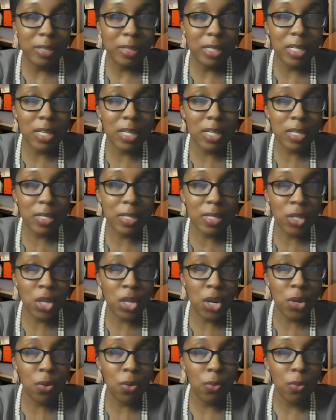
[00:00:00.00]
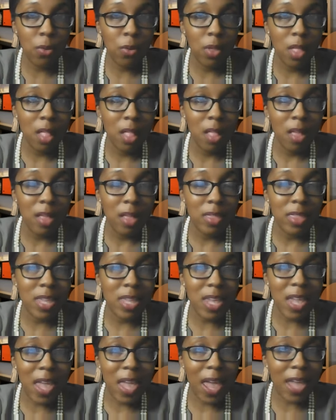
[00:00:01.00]
Please note
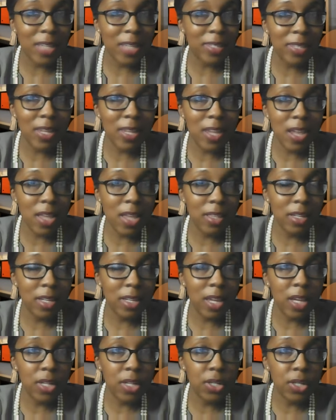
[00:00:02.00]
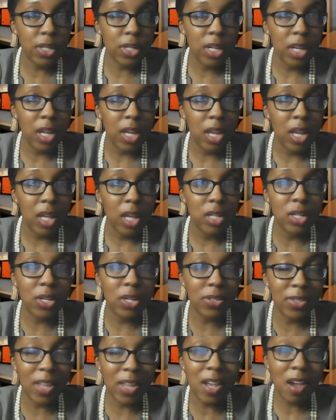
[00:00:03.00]
that asset allocation
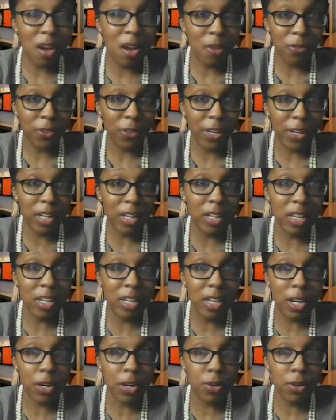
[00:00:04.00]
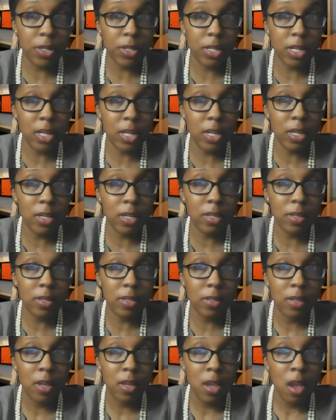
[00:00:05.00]
does not offer any
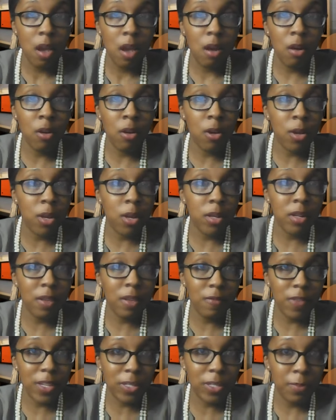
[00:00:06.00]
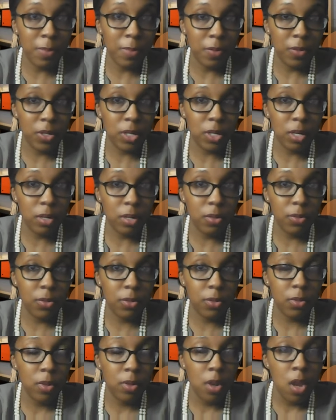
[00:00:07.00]
guarantees on investment
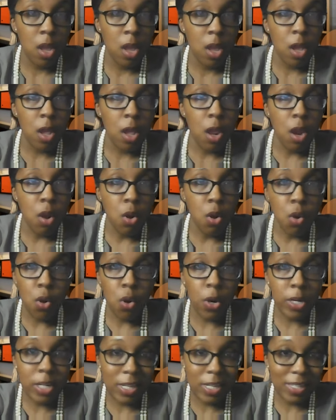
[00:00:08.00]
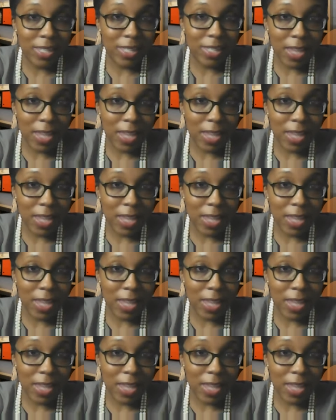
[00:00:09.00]
returns. Nor does